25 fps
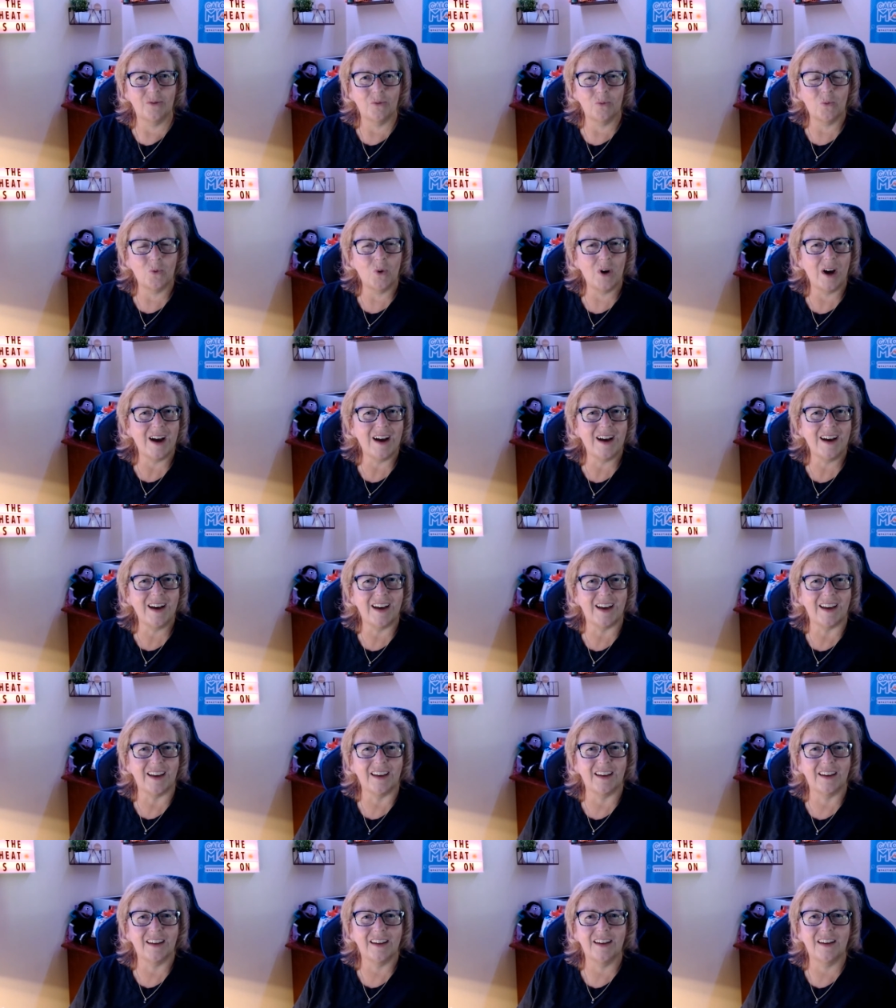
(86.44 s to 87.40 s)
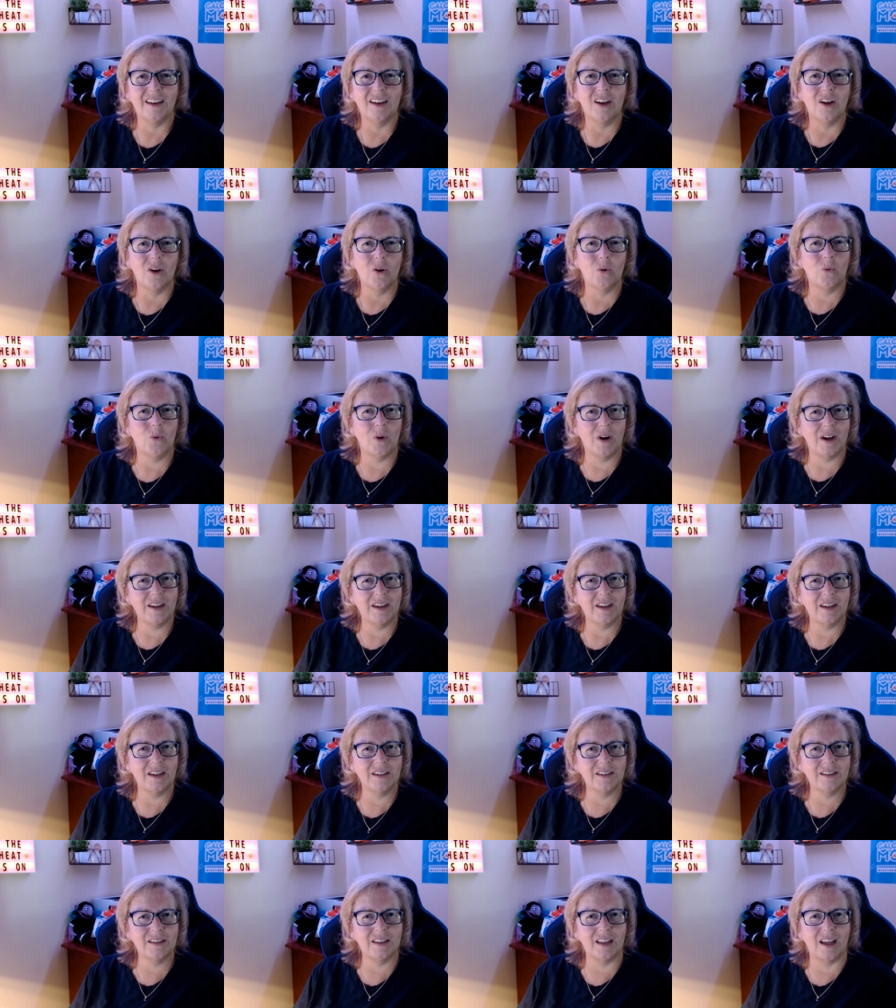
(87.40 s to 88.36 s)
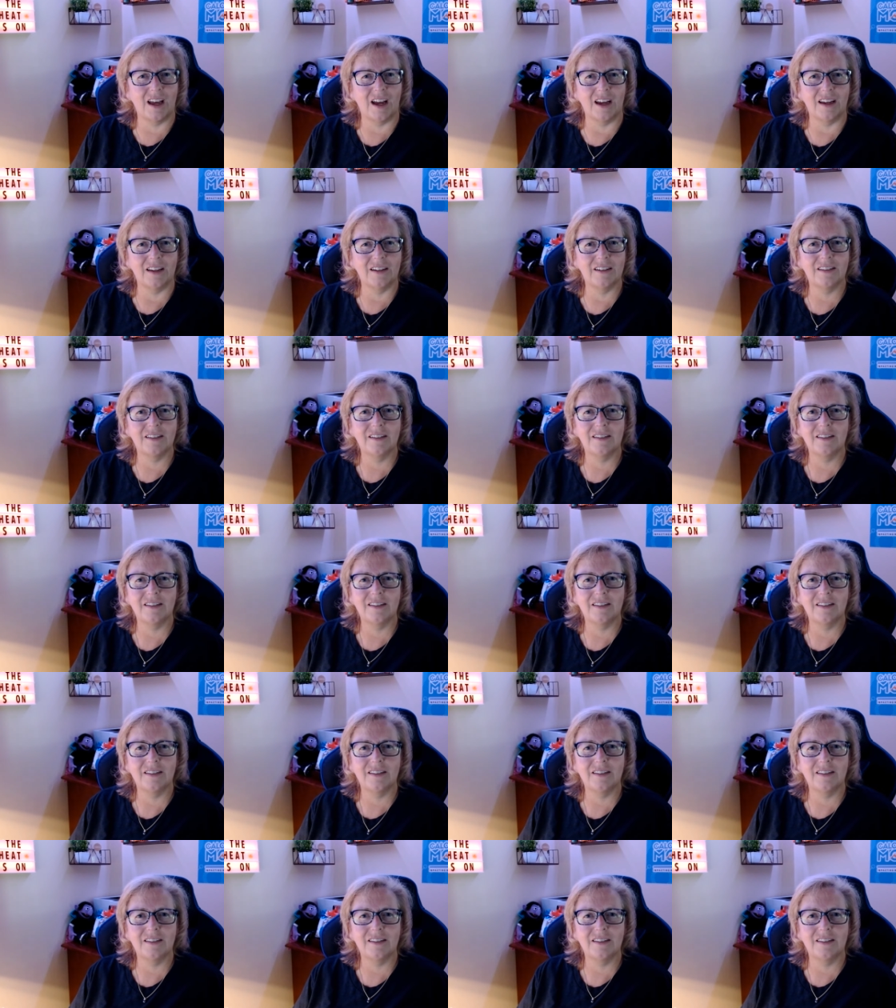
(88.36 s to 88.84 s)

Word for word: Why? Why is that?